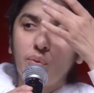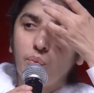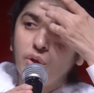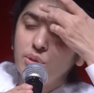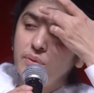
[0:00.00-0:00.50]

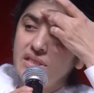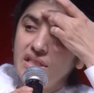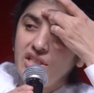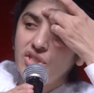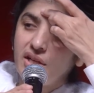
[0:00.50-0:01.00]
What we
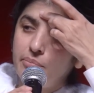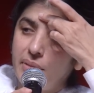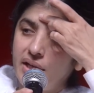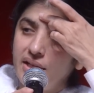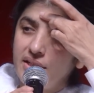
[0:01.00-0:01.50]
teach our
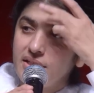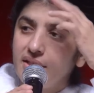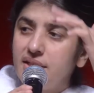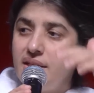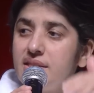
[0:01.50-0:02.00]
mind
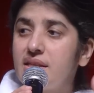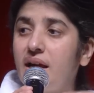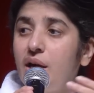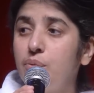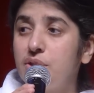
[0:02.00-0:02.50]
is
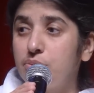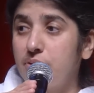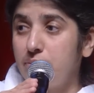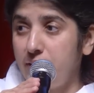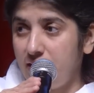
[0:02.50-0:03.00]
how it
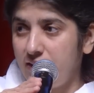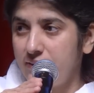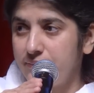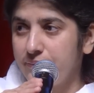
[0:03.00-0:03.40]
will be.